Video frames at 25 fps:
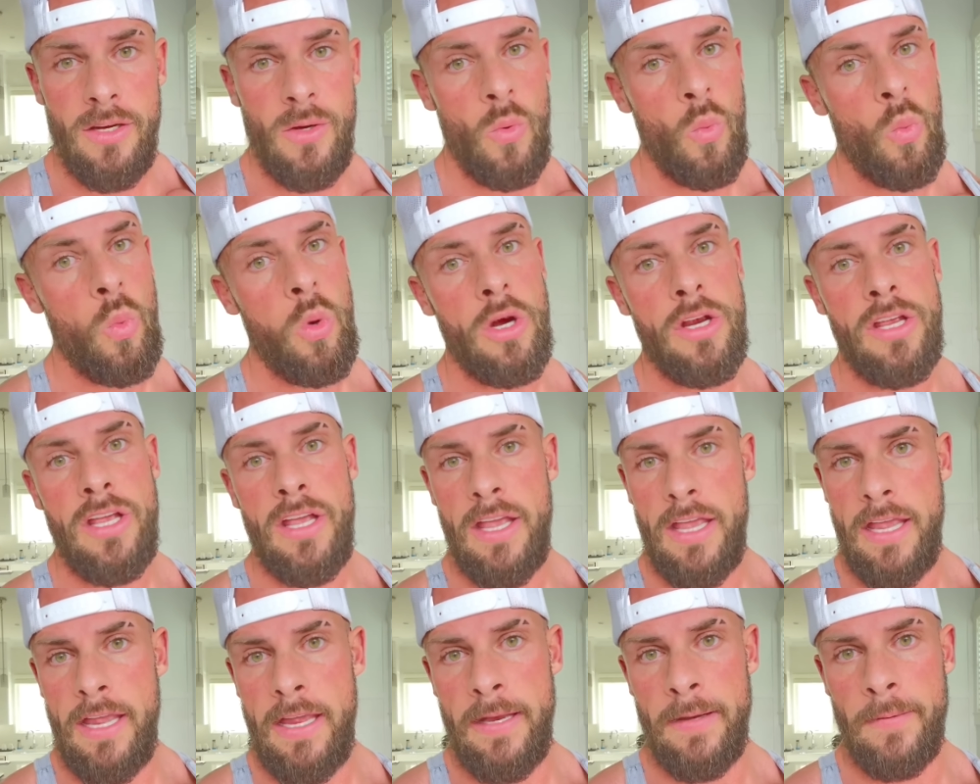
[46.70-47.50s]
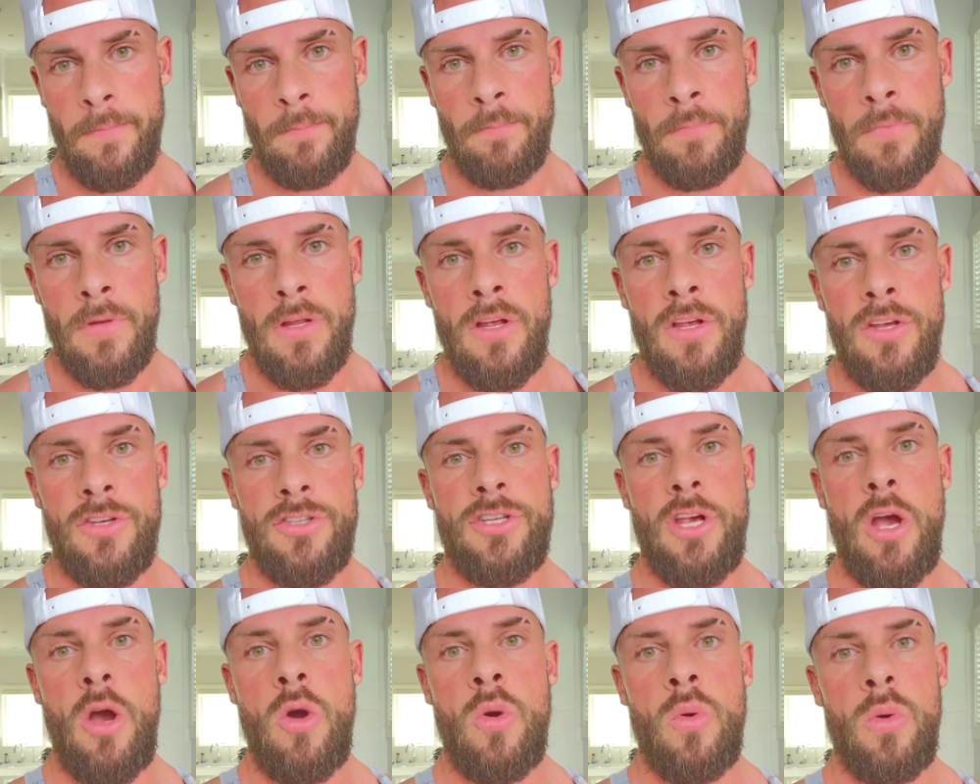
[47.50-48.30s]
where you eat.
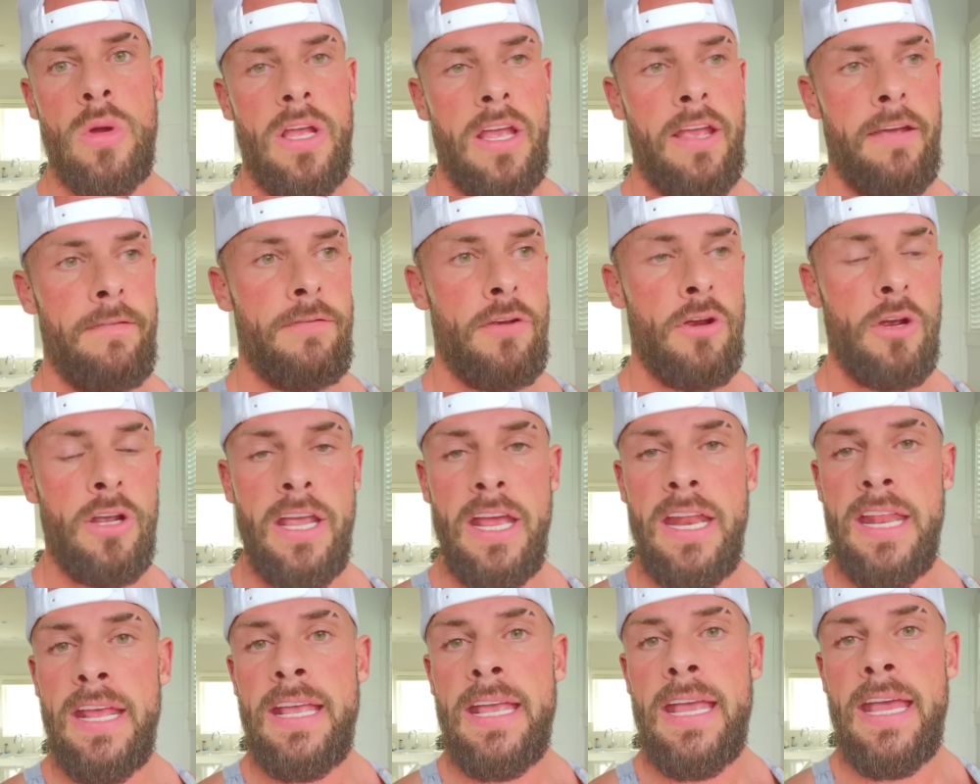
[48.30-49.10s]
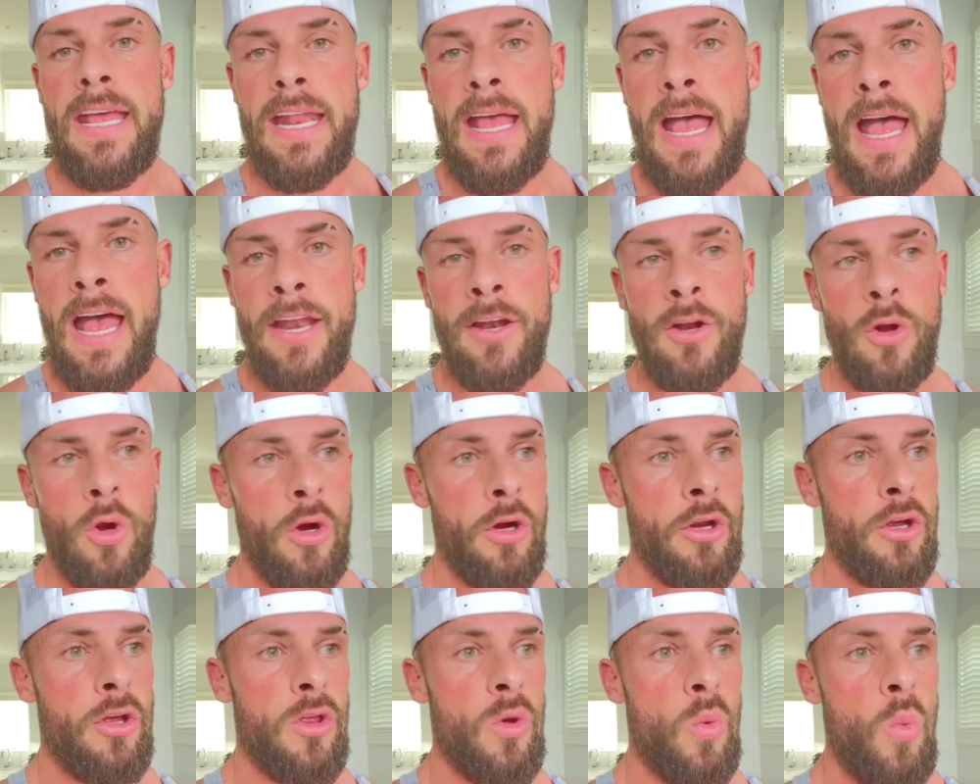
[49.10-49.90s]
So if you're getting hit on
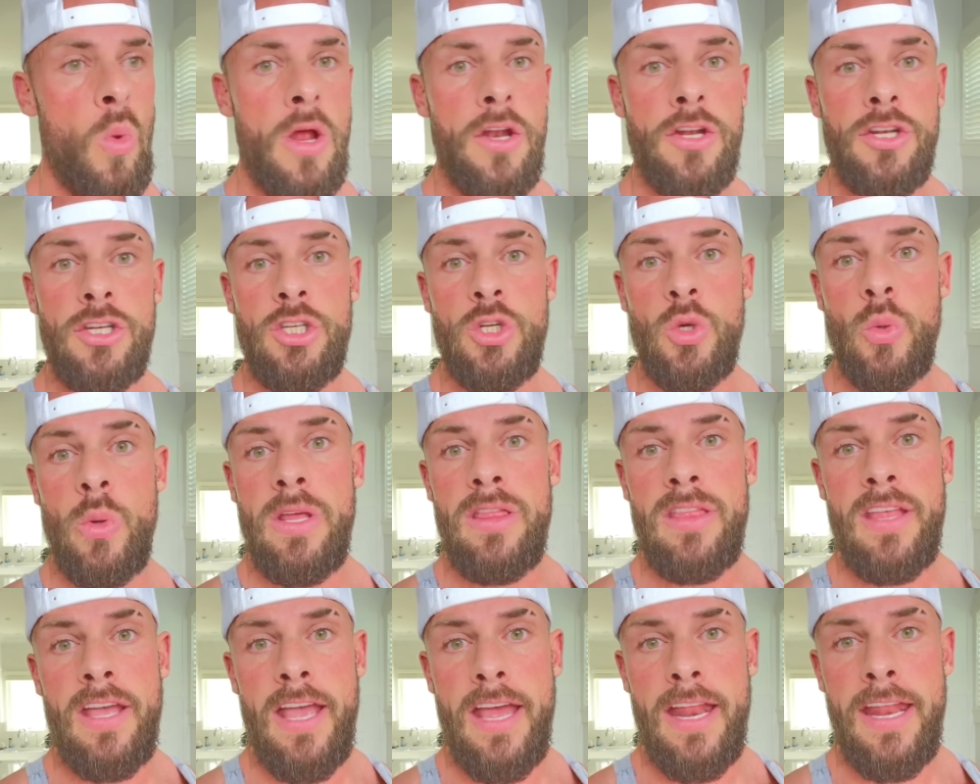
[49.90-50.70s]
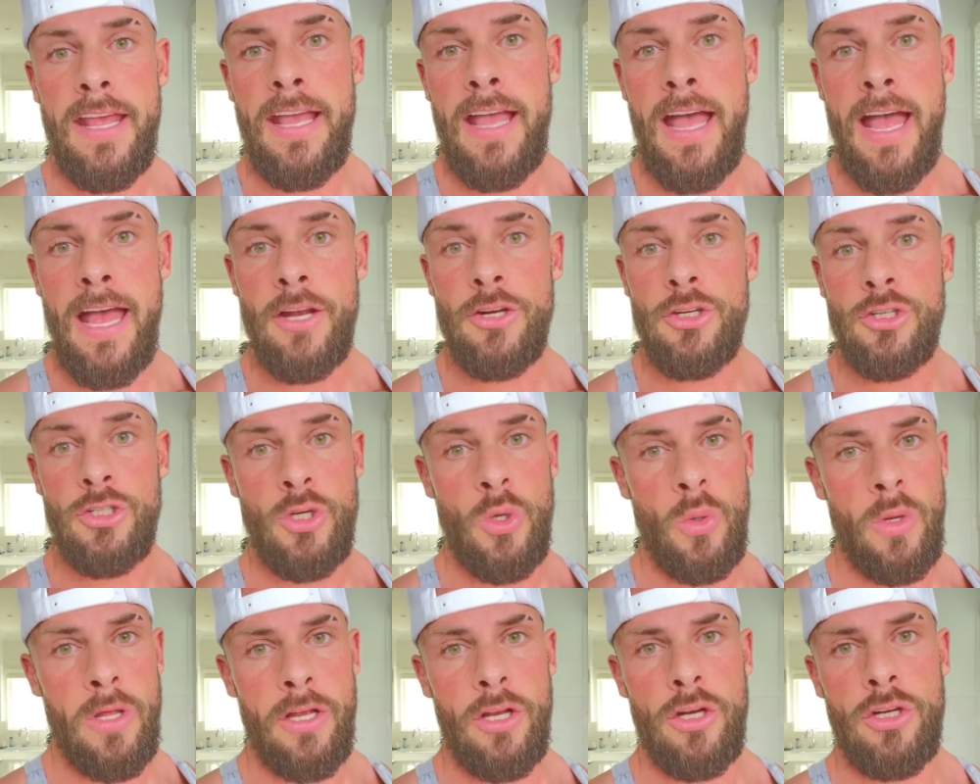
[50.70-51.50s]
or you're the one doing the hitting on,
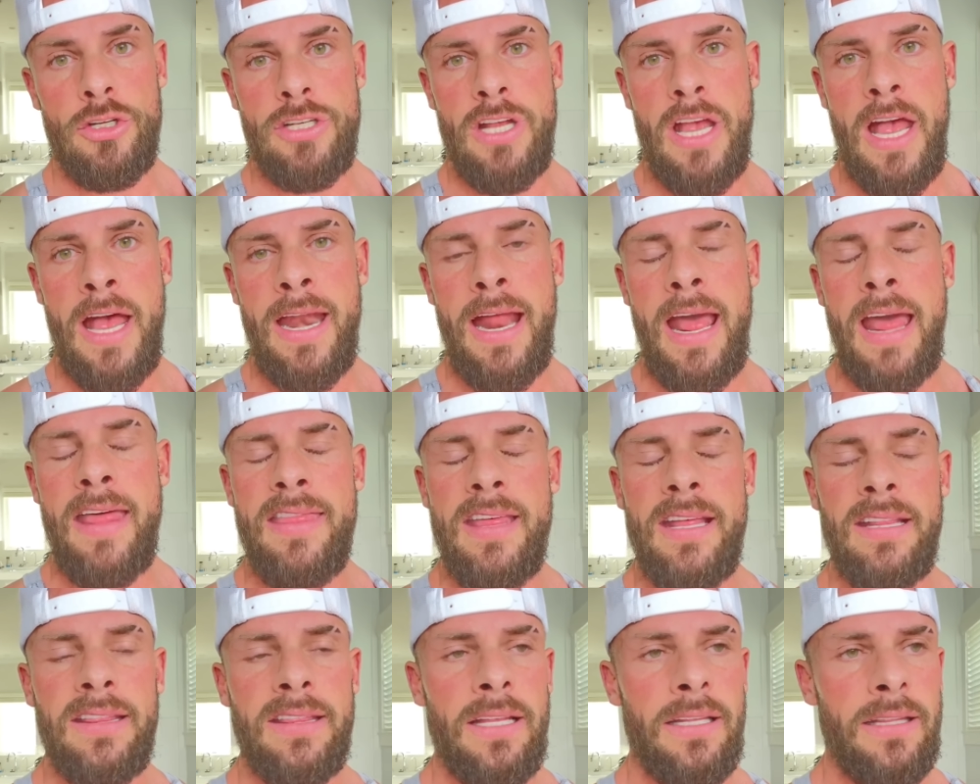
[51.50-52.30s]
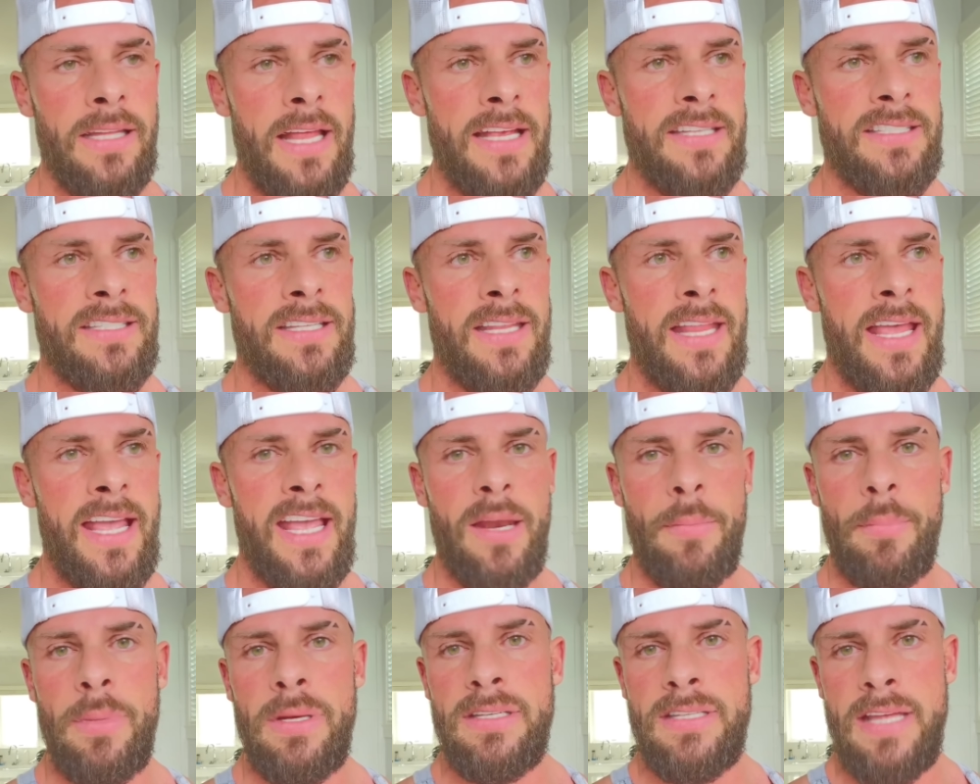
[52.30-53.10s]
shooting your shot, I think the lesson that
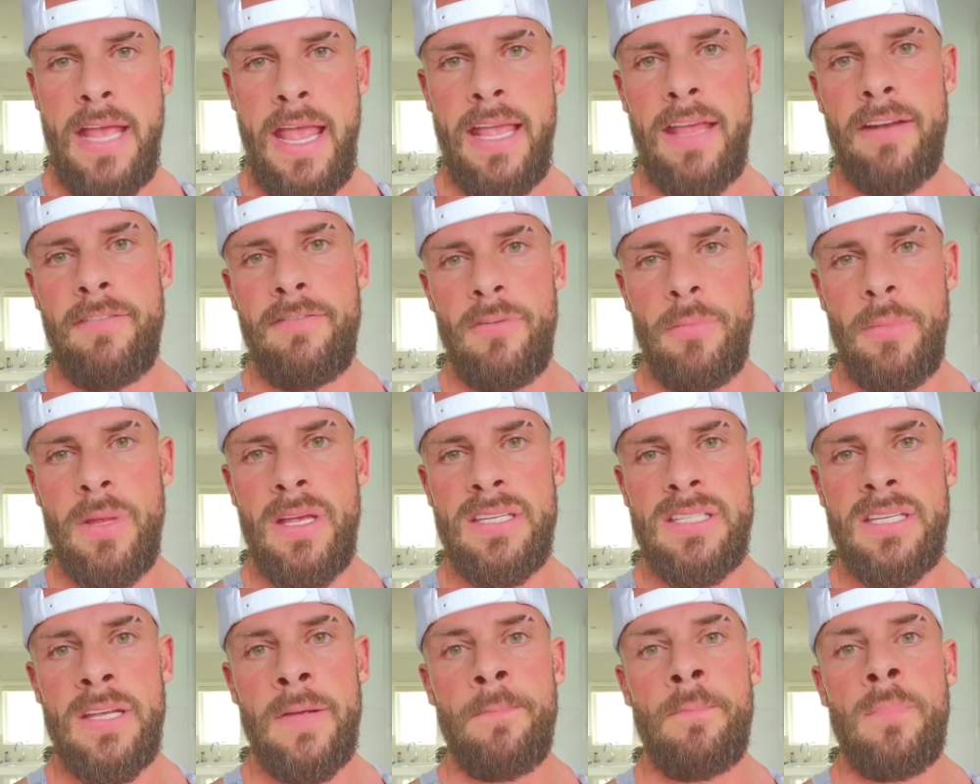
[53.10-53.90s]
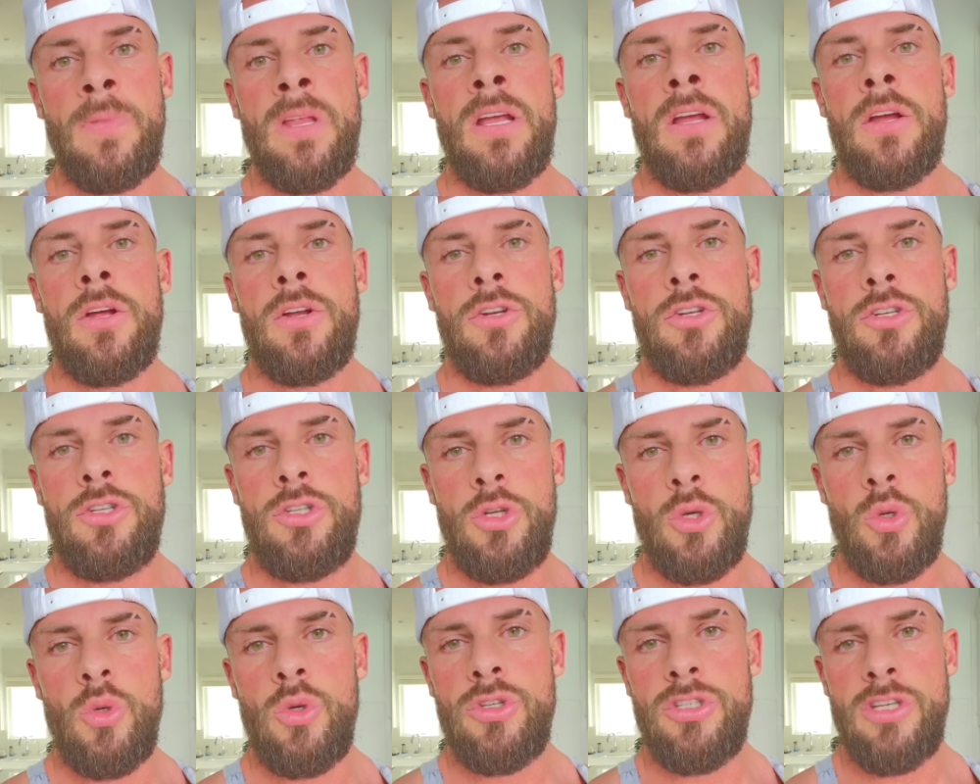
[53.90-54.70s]
can be taken from this,
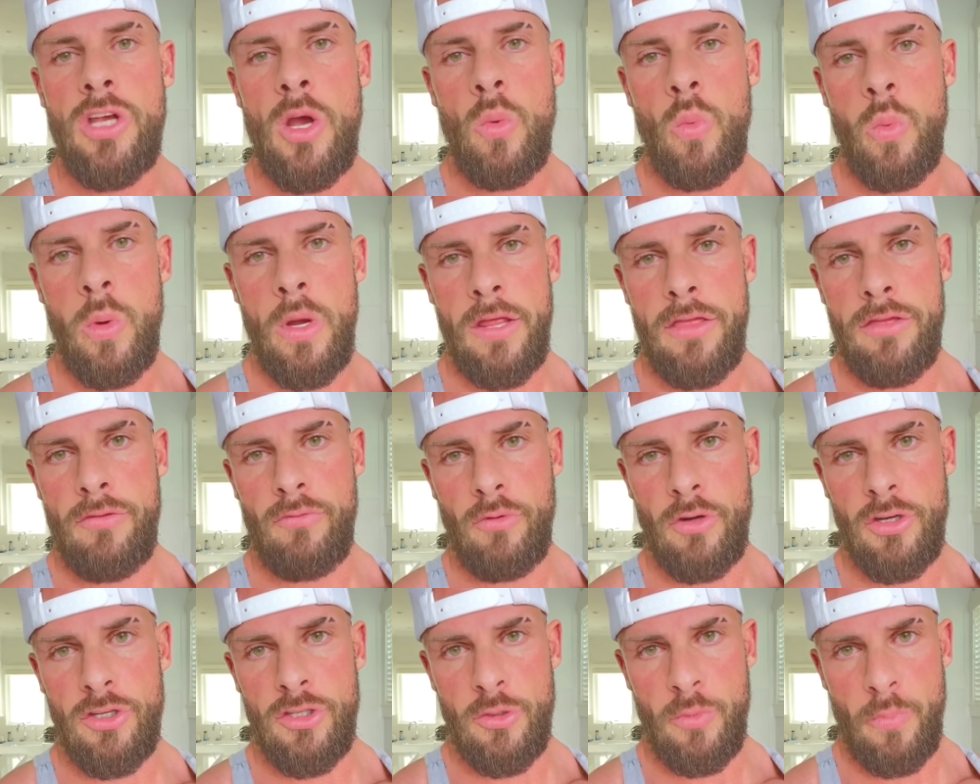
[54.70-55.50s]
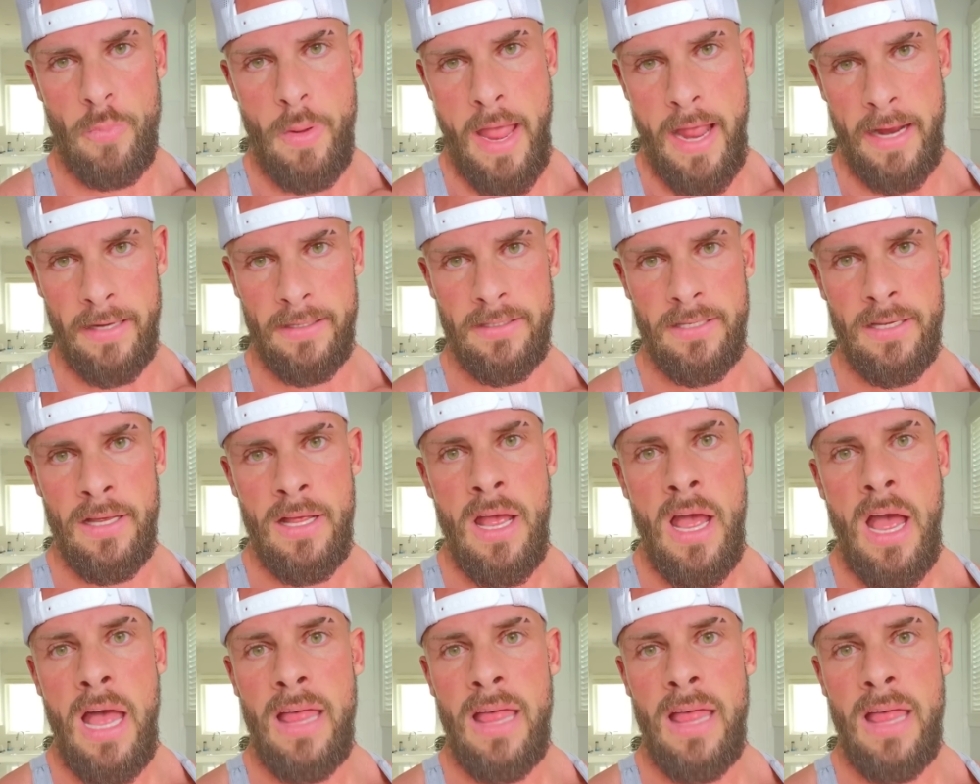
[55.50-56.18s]
do so with respect.